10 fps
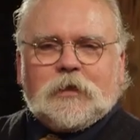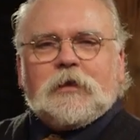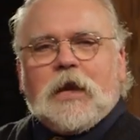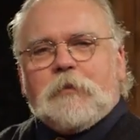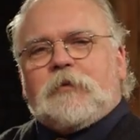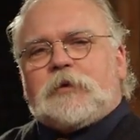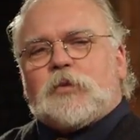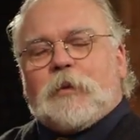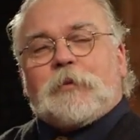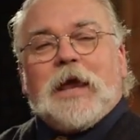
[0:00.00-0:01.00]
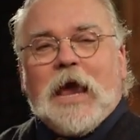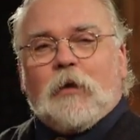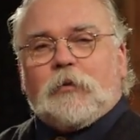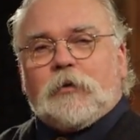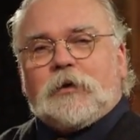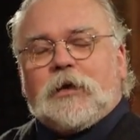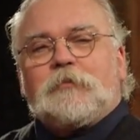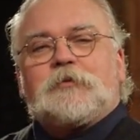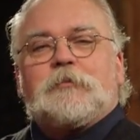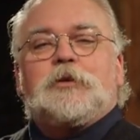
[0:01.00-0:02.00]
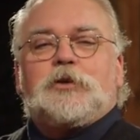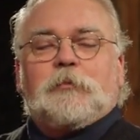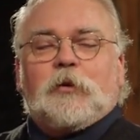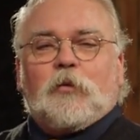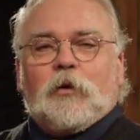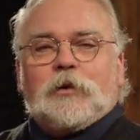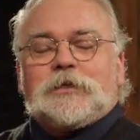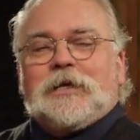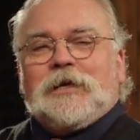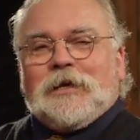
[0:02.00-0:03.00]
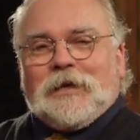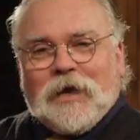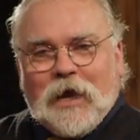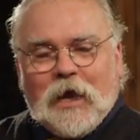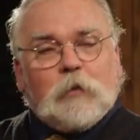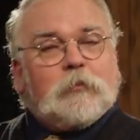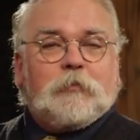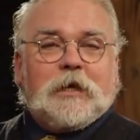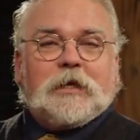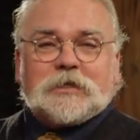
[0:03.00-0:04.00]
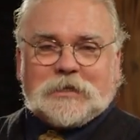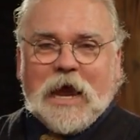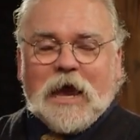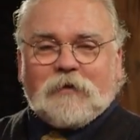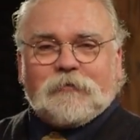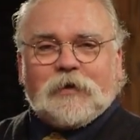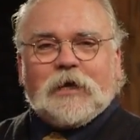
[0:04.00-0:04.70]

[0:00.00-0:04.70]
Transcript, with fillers: Now the name of this weapon, halberd, comes from the German words helm, meaning staff,